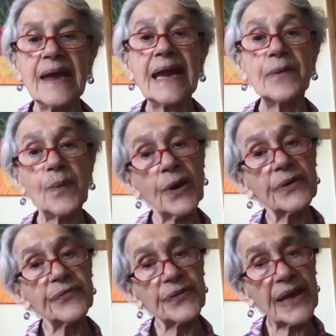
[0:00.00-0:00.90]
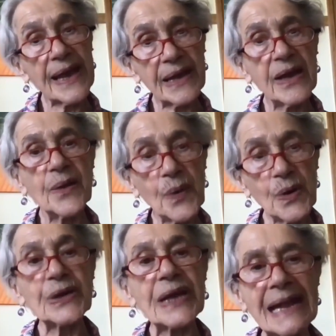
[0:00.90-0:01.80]
And I worked for the
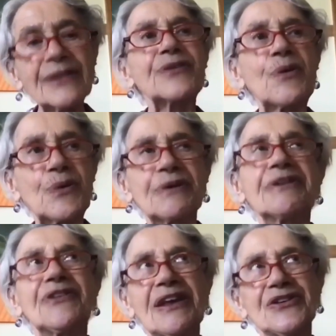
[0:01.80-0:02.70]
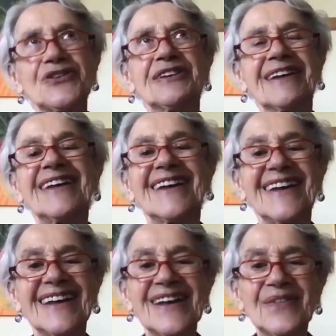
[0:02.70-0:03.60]
World Health Organization
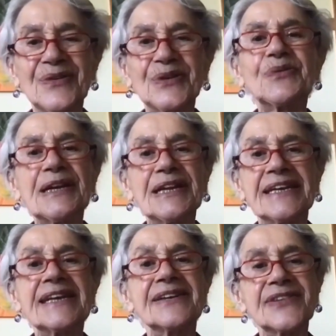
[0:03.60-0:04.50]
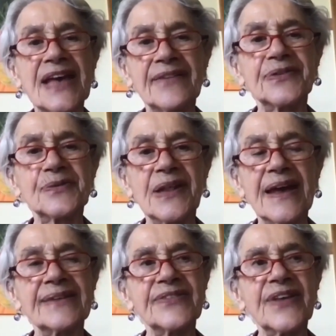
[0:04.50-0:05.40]
for 20 years after that.